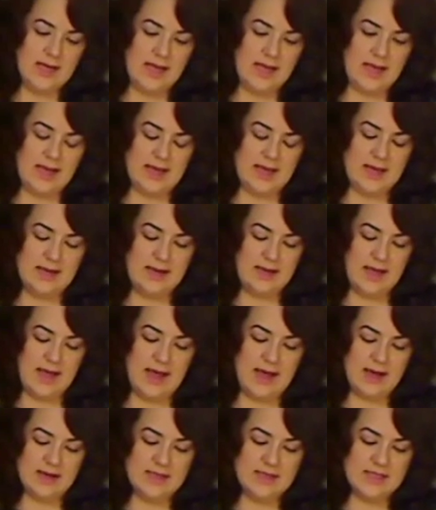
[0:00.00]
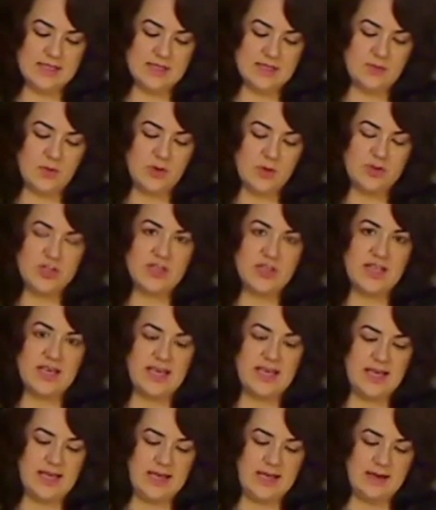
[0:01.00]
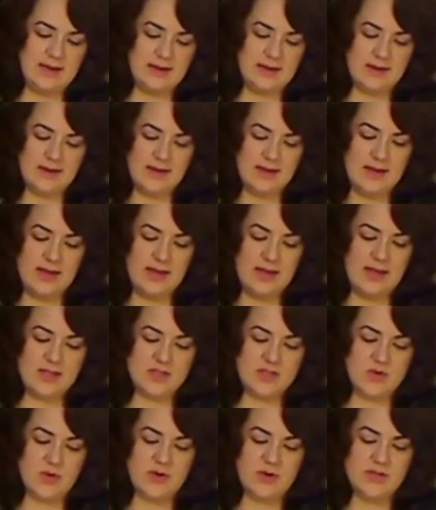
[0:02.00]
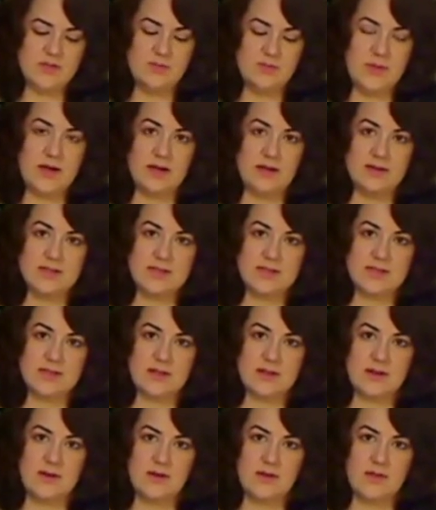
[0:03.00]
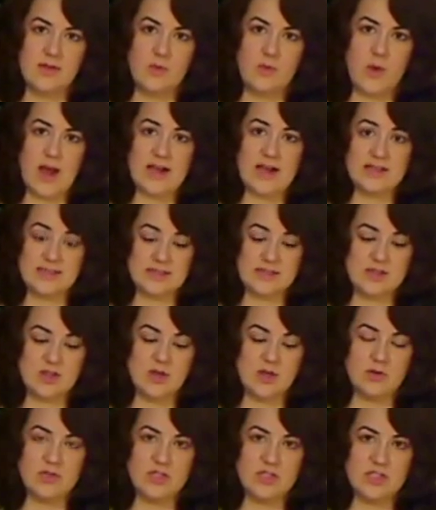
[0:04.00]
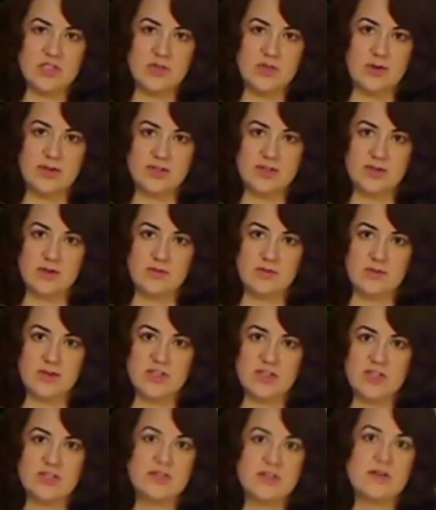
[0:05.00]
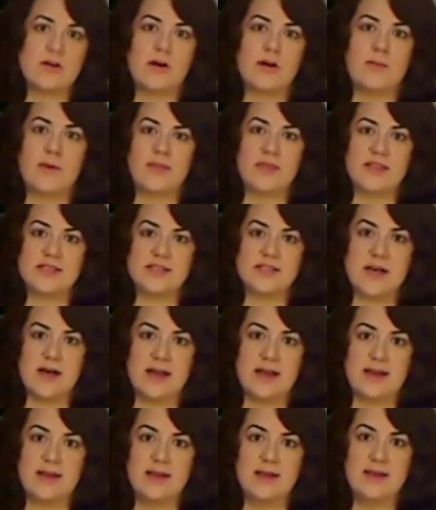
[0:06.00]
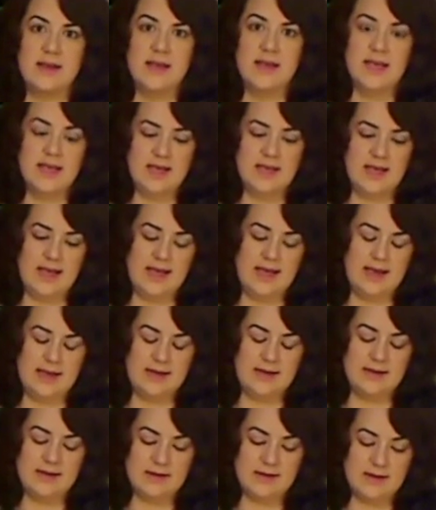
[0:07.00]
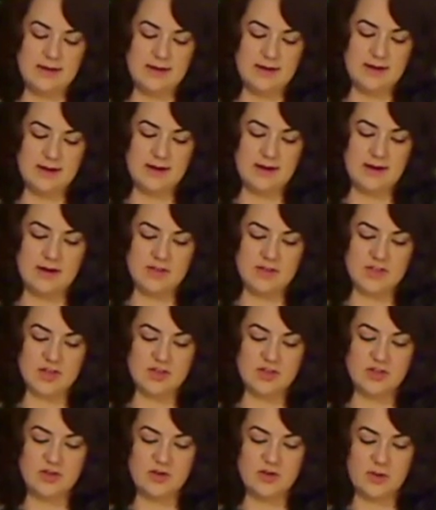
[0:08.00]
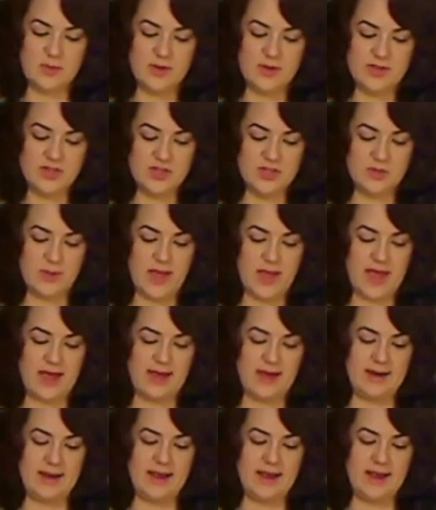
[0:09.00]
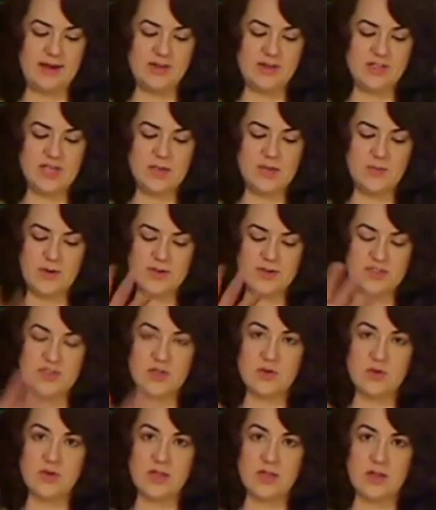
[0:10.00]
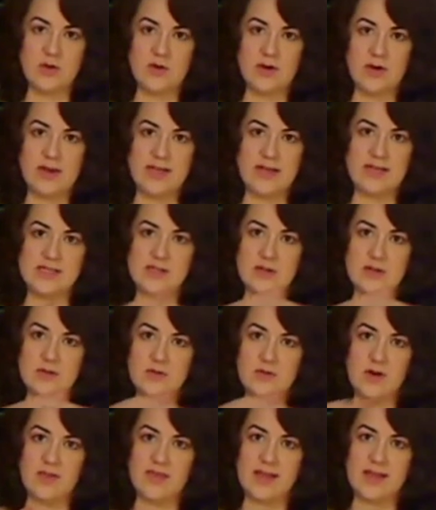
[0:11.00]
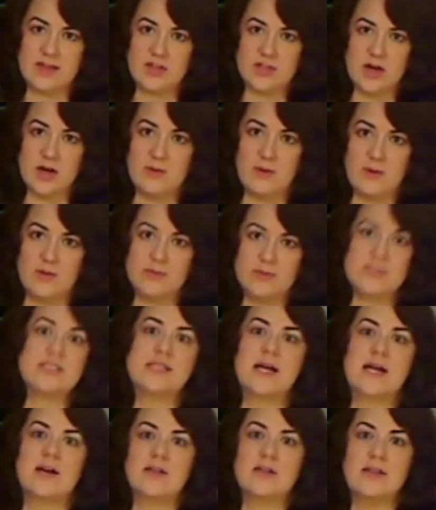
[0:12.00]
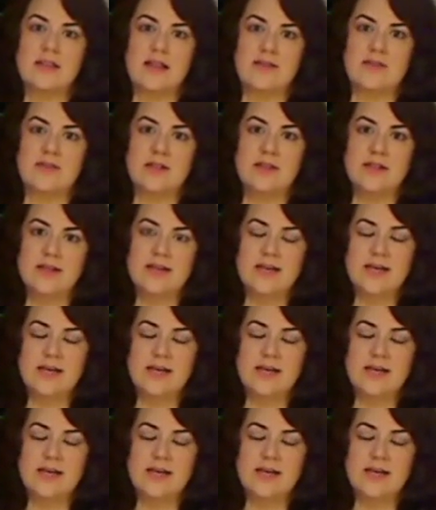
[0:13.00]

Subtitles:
And as it's approaching the heat, it's going to melt the wax that's closest to it, so the ridges that are up on the side. And it'll start to drip into your pan, and just keep on slowly lowering it until you've got that top almost entirely level.